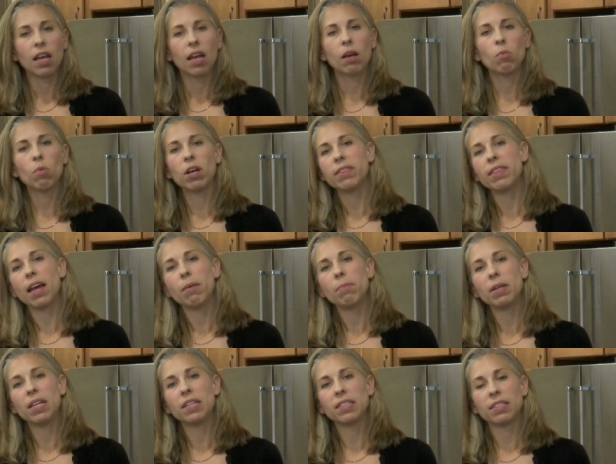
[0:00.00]
And what
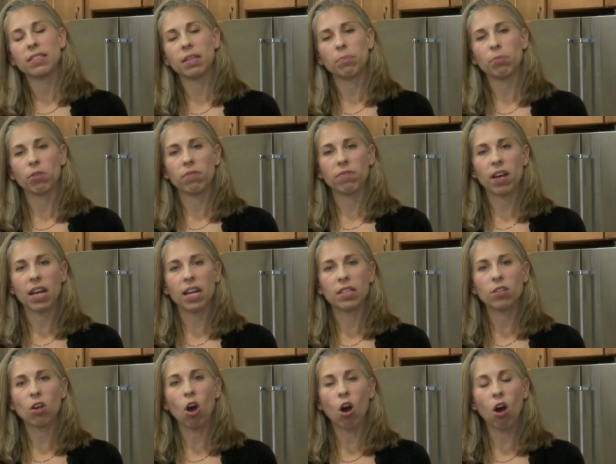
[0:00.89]
that means is it
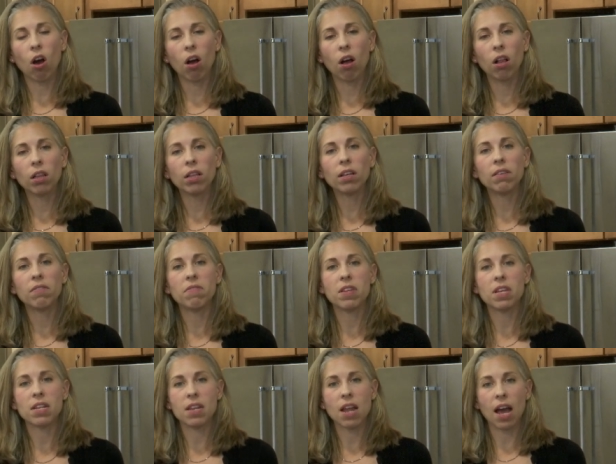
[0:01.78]
provides all of
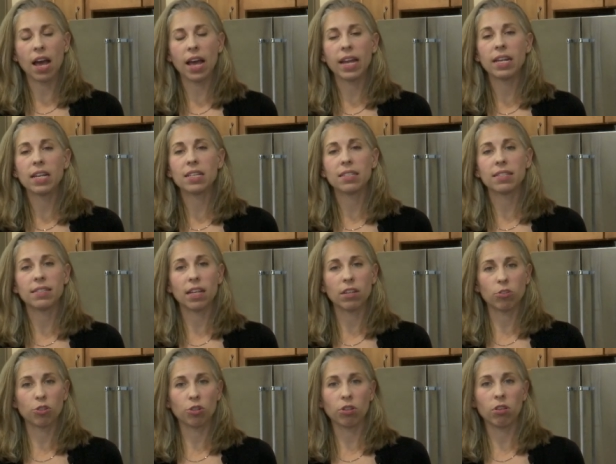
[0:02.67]
the 9
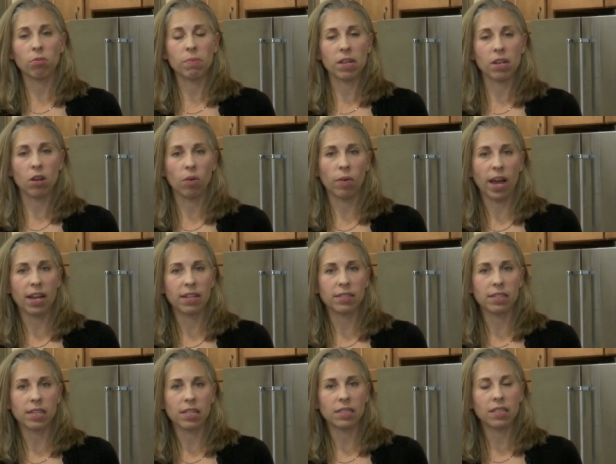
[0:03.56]
essential amino
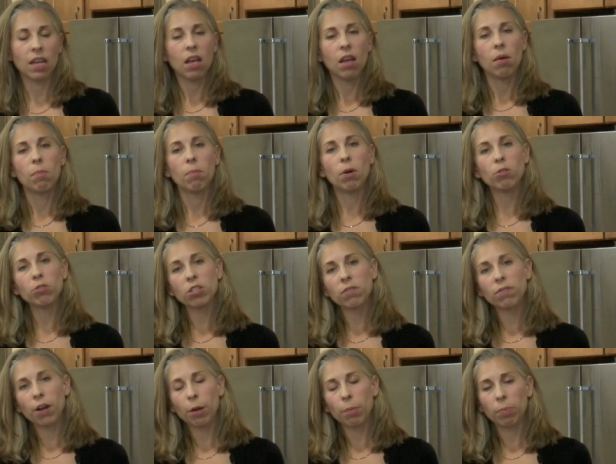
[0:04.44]
acids. Most
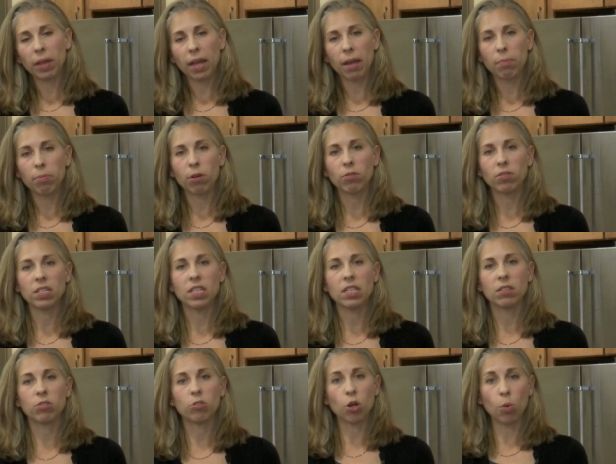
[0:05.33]
of our plant
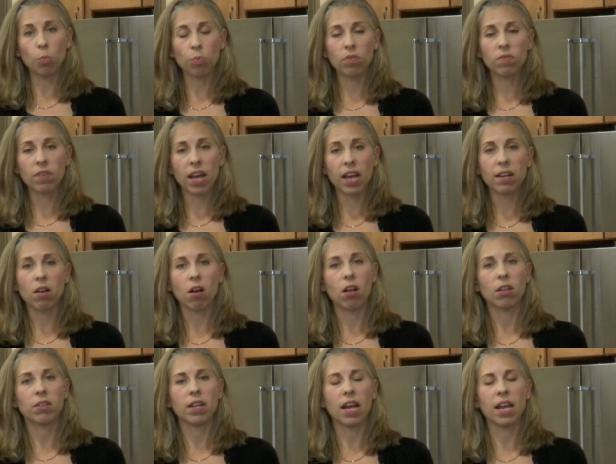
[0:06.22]
proteins don't provide
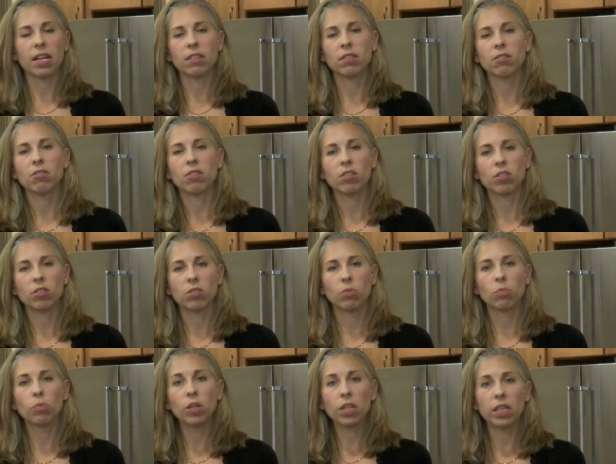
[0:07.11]
all 9, so this is
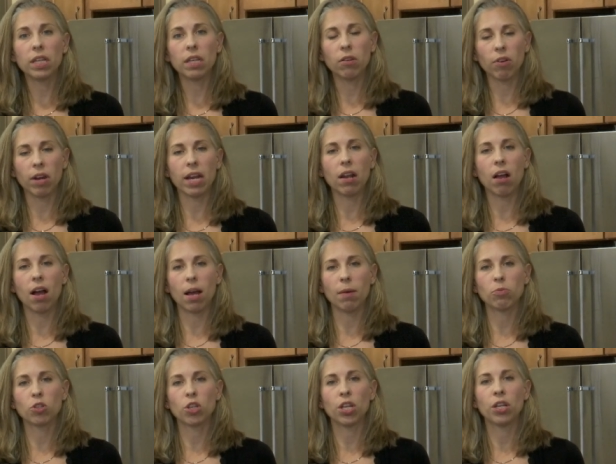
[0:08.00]
a really great
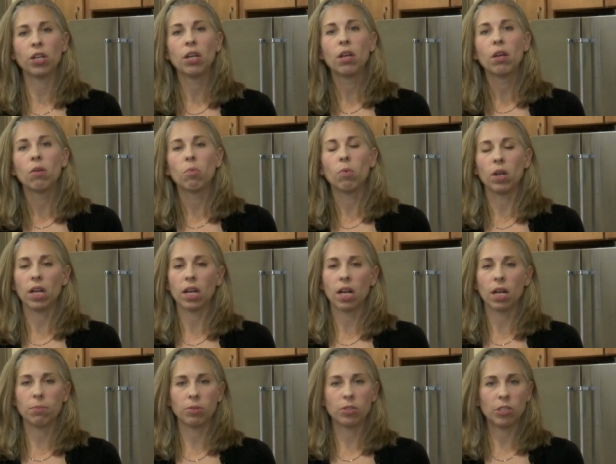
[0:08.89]
option when it
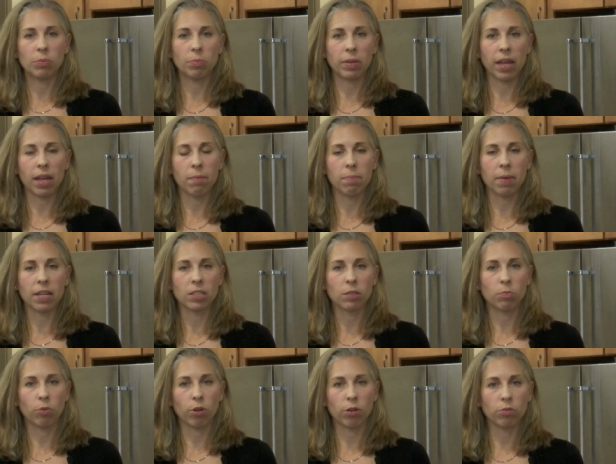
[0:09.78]
comes to
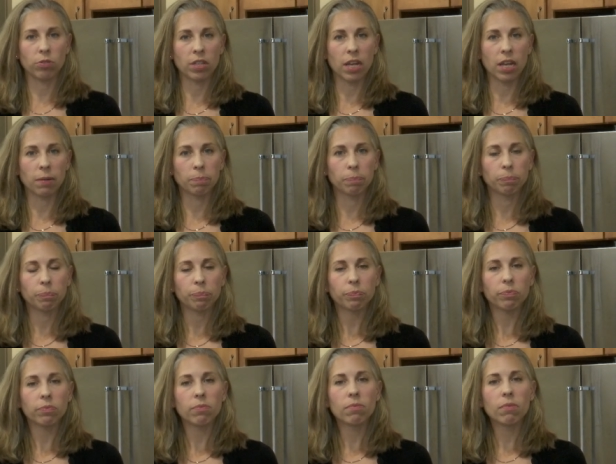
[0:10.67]
plant-based protein.
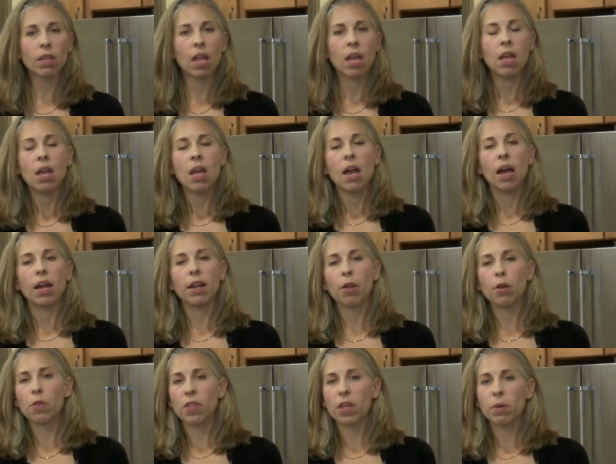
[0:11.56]

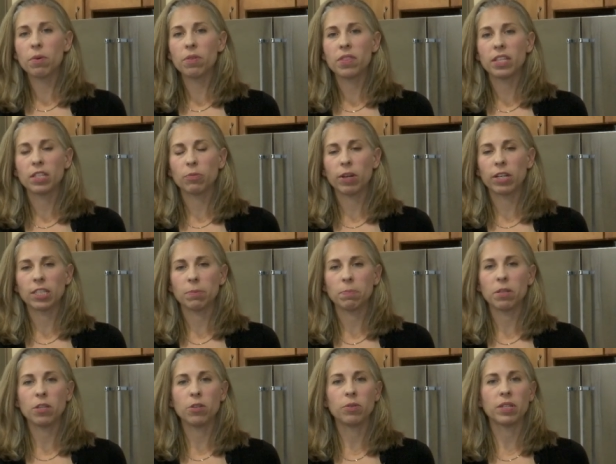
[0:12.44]
Another thing with this
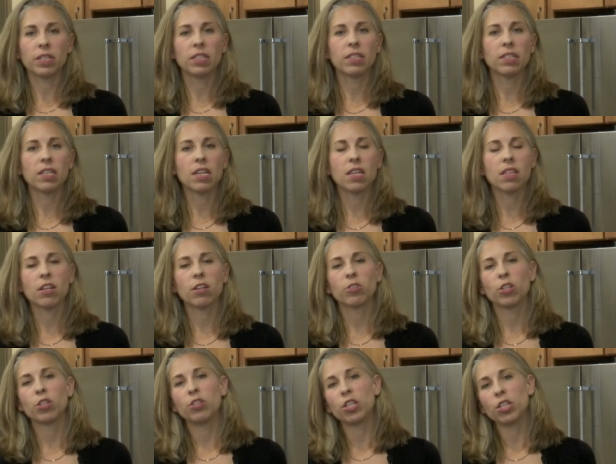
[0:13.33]
recipe, you can see
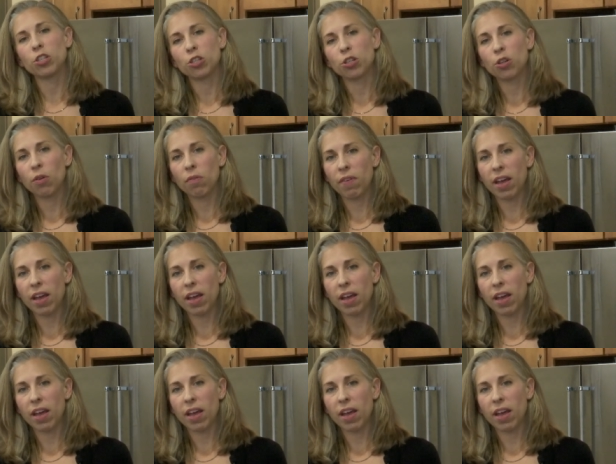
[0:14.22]
there's additional